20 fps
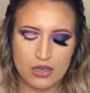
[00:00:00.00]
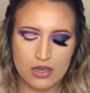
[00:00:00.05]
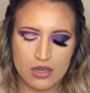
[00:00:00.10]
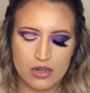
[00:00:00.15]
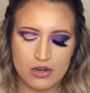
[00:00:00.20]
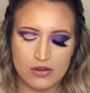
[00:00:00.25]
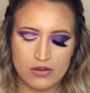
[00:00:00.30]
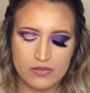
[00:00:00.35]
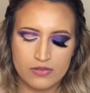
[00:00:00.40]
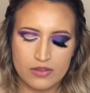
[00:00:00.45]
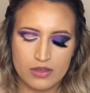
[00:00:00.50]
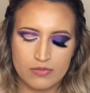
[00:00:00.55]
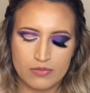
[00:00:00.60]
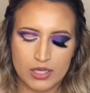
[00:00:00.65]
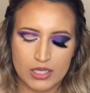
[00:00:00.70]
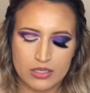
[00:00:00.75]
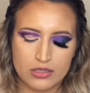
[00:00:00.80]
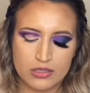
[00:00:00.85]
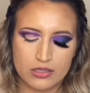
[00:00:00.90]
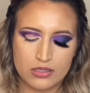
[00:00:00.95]
I don't know if that
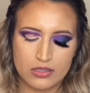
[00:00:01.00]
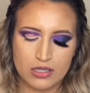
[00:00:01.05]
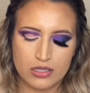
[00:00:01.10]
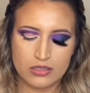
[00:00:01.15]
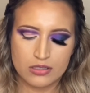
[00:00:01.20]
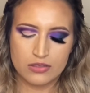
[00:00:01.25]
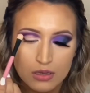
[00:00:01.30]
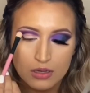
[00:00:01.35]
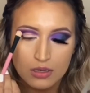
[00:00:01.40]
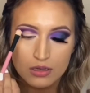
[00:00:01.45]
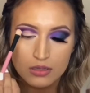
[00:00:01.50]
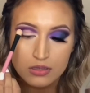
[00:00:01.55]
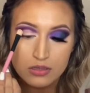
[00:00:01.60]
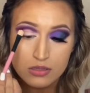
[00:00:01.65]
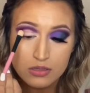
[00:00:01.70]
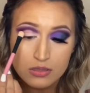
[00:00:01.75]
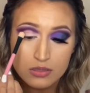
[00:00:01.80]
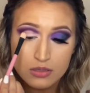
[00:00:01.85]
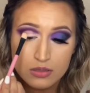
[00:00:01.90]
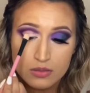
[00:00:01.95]
makes sense.
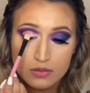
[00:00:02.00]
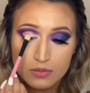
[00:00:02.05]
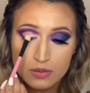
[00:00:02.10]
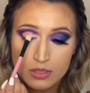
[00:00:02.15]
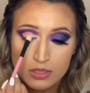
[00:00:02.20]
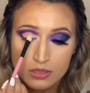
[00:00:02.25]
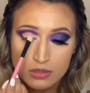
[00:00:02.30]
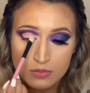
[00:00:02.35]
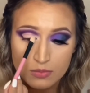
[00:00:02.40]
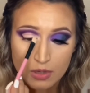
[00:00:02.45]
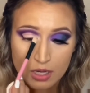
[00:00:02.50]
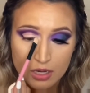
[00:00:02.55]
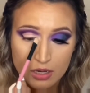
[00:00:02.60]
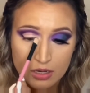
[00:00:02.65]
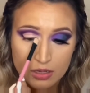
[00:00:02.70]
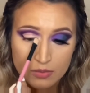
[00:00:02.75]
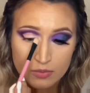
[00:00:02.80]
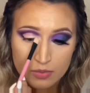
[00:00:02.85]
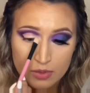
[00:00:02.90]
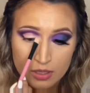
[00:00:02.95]
So raising my
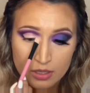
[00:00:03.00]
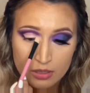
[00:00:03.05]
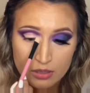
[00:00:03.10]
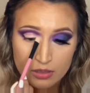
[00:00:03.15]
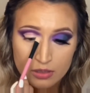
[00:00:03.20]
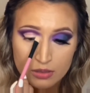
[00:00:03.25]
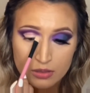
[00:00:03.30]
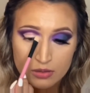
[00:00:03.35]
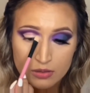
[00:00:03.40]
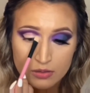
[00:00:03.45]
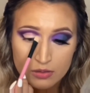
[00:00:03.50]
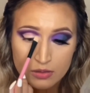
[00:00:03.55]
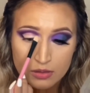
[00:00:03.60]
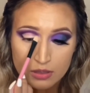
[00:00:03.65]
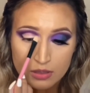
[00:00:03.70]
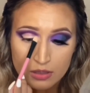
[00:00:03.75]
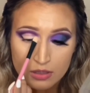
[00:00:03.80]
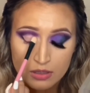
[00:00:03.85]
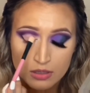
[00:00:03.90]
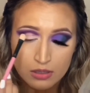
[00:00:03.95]
eyebrow
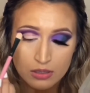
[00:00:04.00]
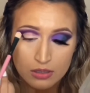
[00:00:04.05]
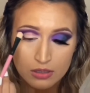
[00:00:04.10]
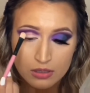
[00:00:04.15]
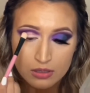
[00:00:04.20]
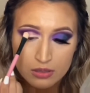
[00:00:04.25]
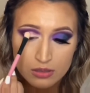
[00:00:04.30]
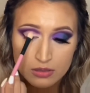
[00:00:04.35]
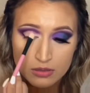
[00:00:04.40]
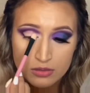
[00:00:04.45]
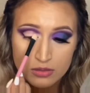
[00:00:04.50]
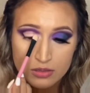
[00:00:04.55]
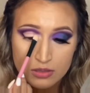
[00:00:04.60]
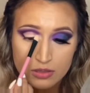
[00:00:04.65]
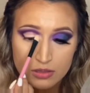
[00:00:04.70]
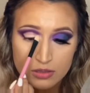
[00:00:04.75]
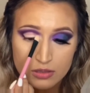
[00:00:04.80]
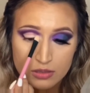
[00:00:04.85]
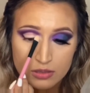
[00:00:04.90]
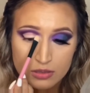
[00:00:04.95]
and
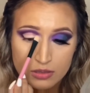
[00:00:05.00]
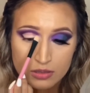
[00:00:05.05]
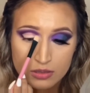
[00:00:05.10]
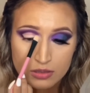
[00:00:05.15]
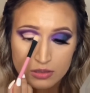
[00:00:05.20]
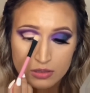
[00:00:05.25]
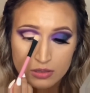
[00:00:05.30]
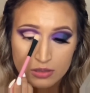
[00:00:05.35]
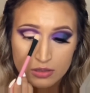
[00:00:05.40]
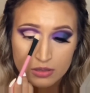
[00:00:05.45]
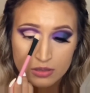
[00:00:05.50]
just,